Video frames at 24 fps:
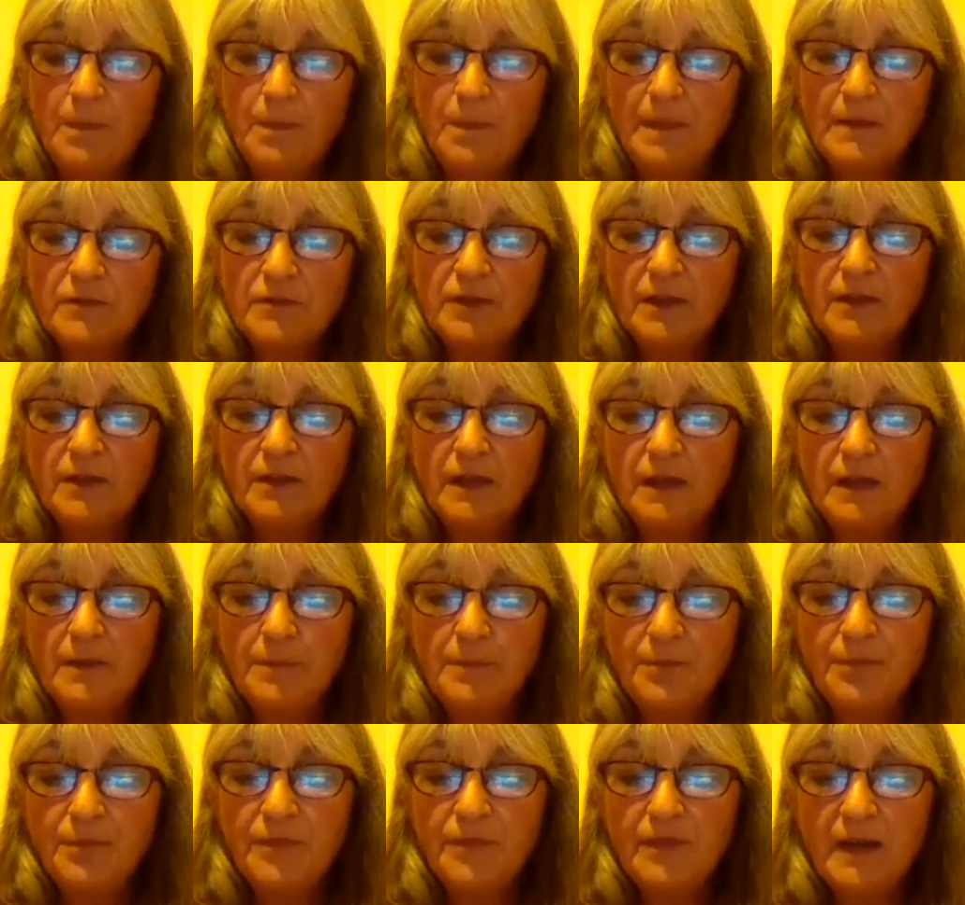So they're
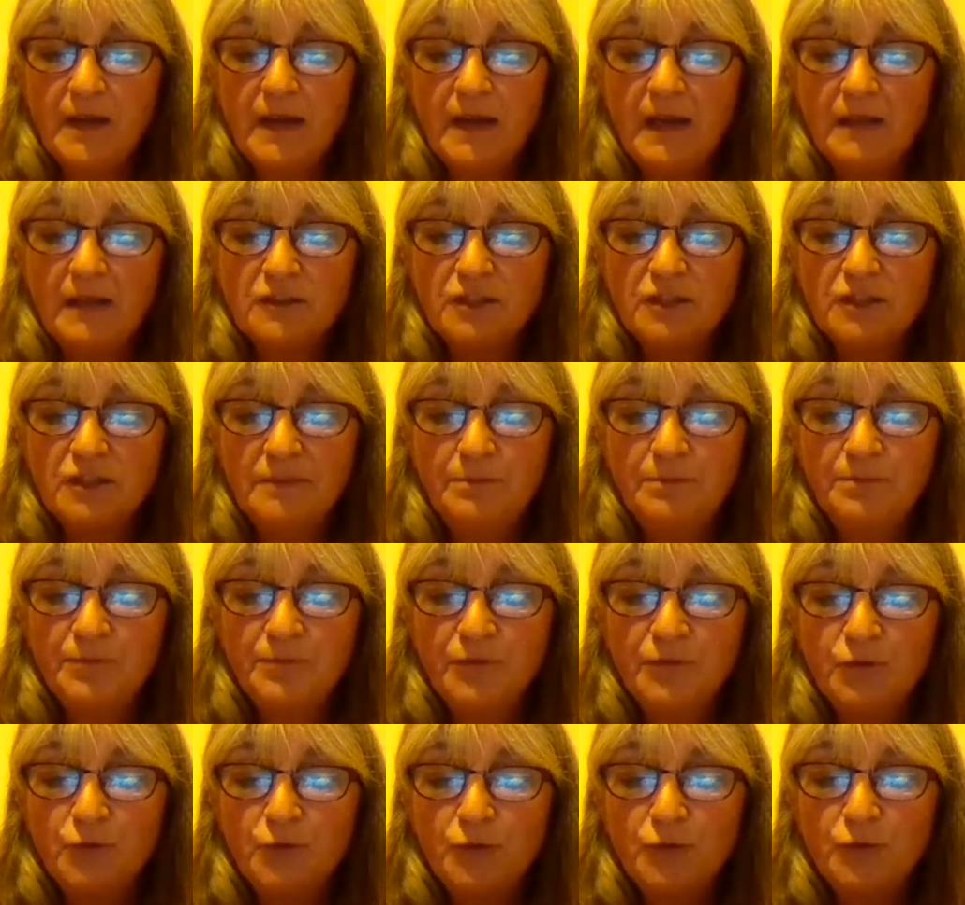actually
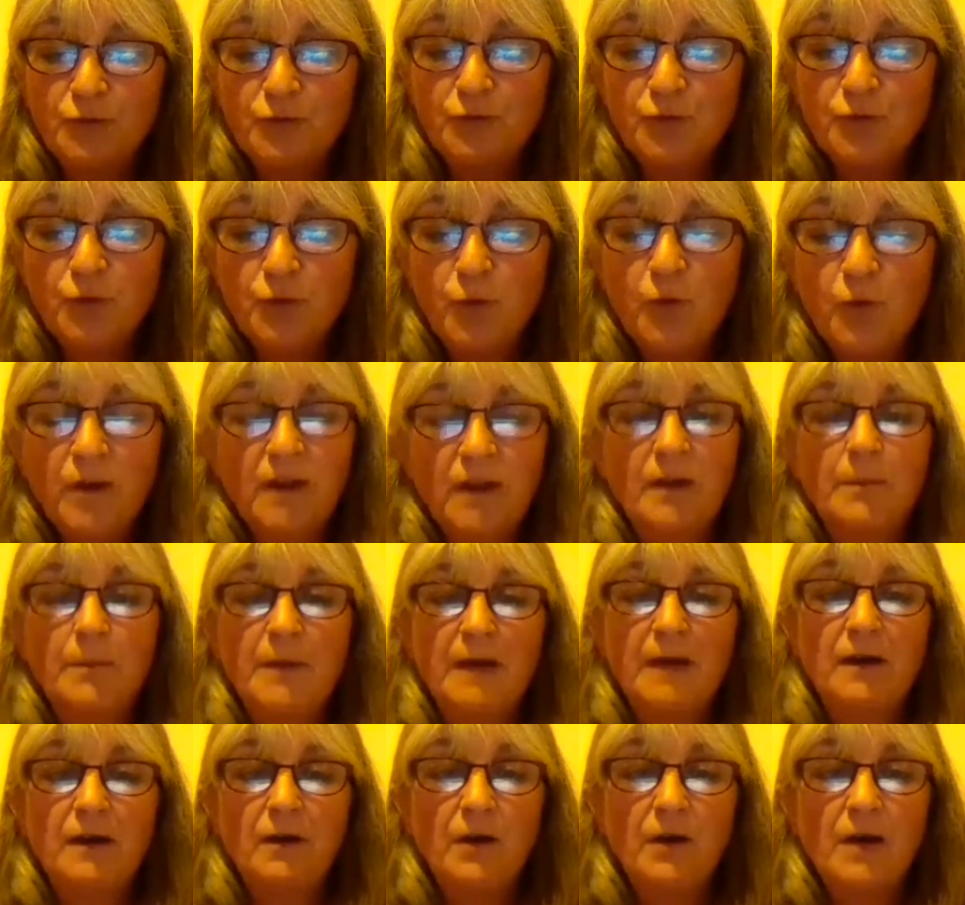talking
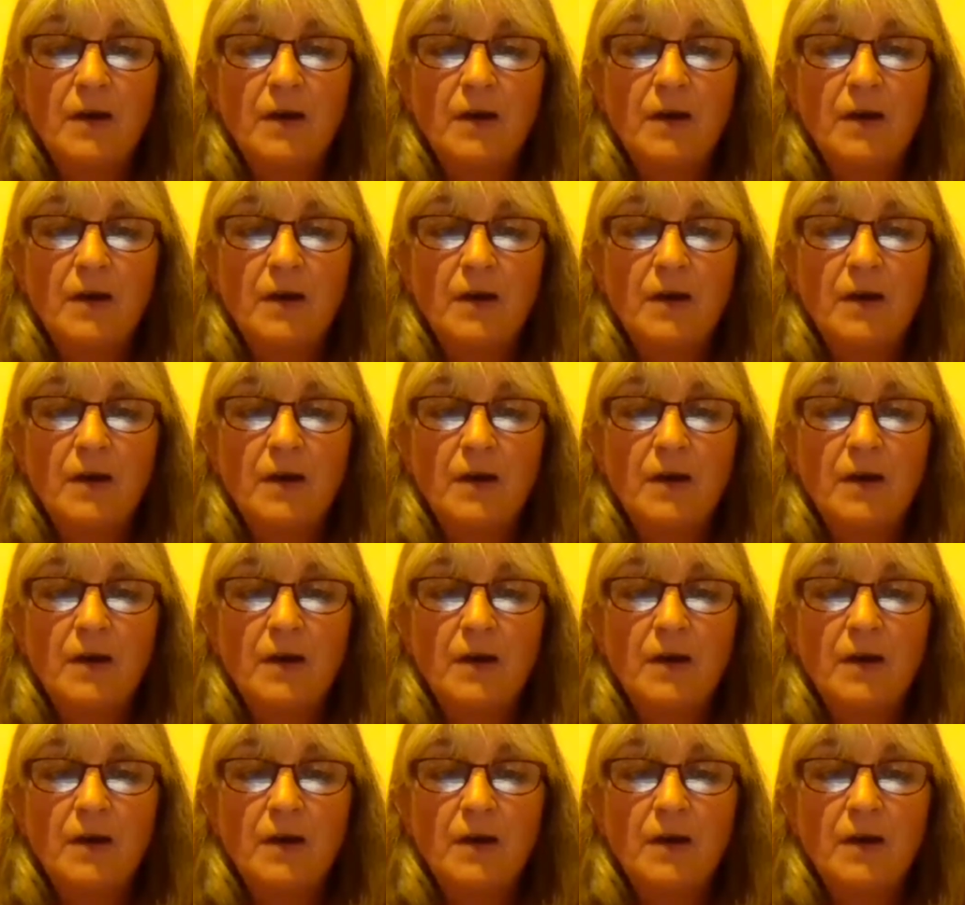about